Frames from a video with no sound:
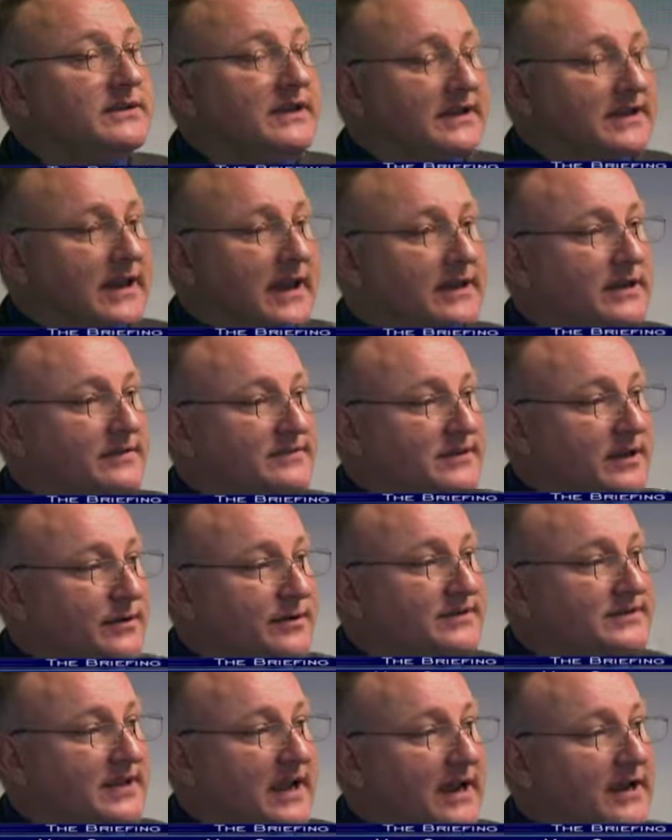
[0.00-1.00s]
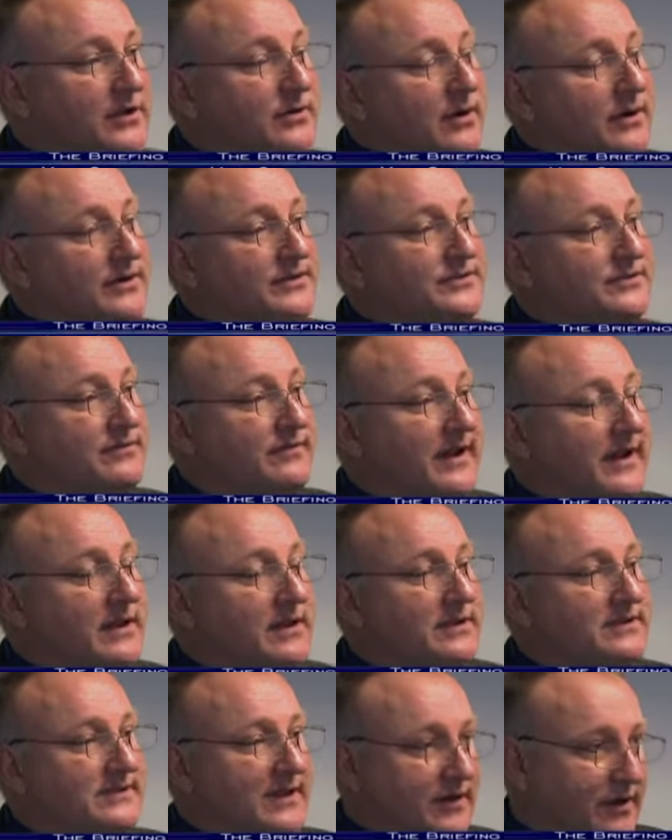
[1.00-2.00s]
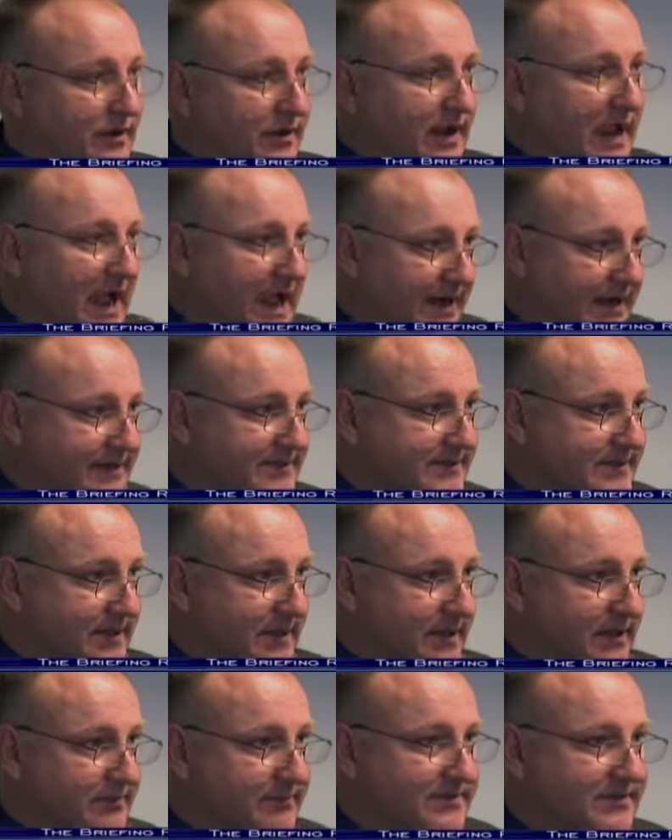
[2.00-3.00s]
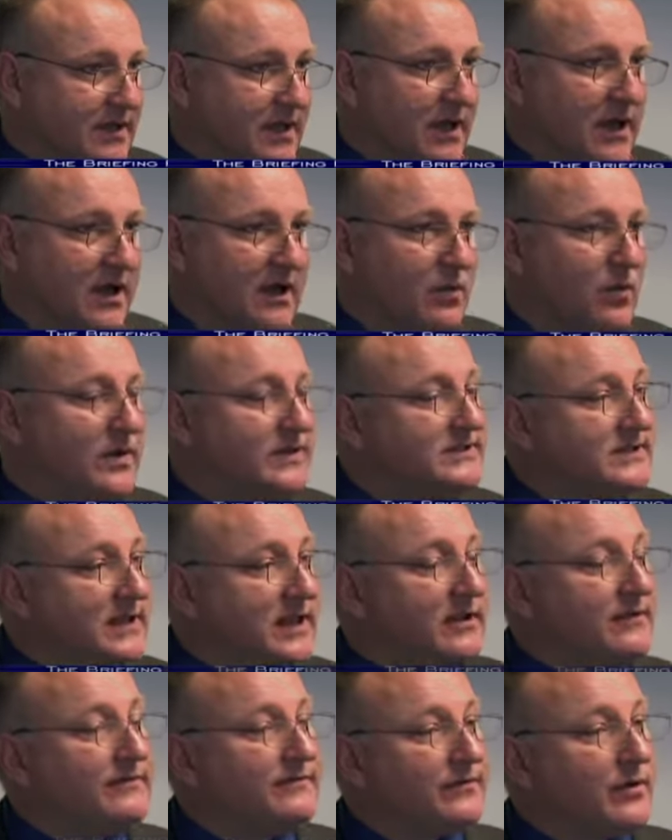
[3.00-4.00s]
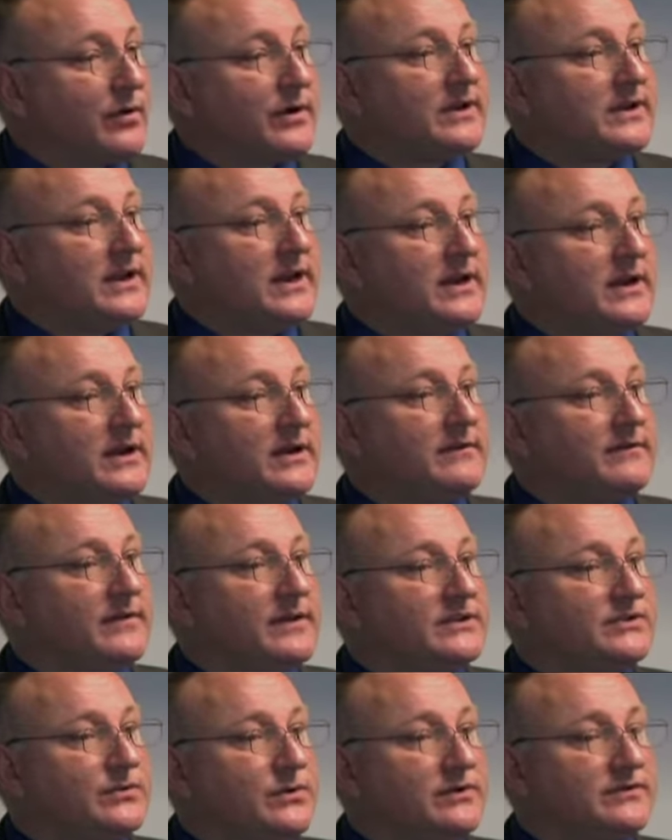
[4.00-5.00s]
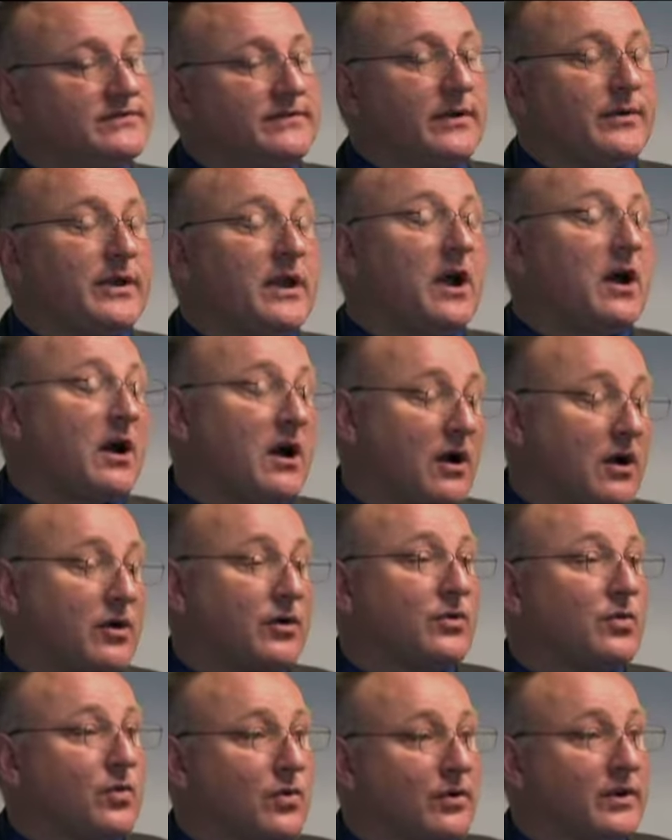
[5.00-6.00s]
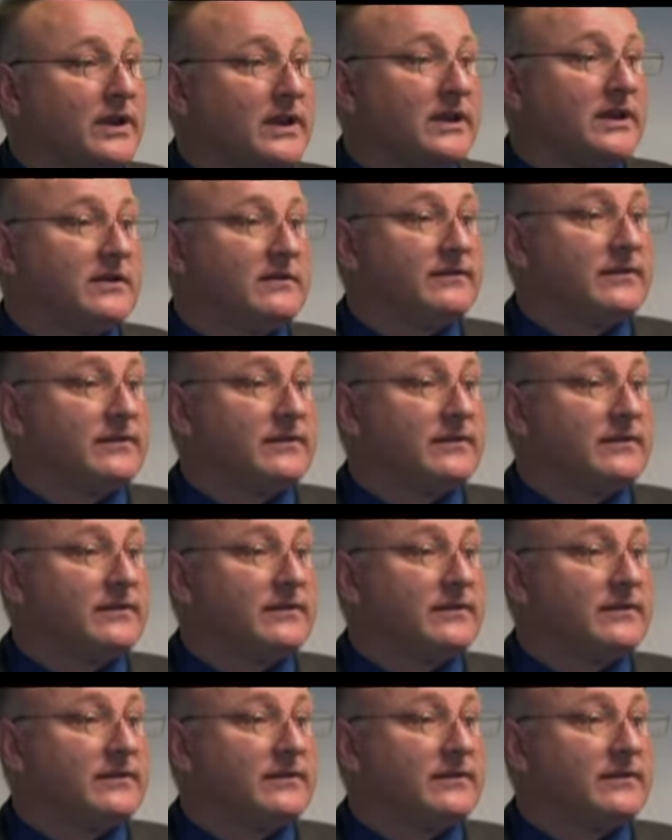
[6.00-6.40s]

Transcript: detectives that are assigned to our surveillance and narcotics teams. Once again, 14 individuals, very hard-working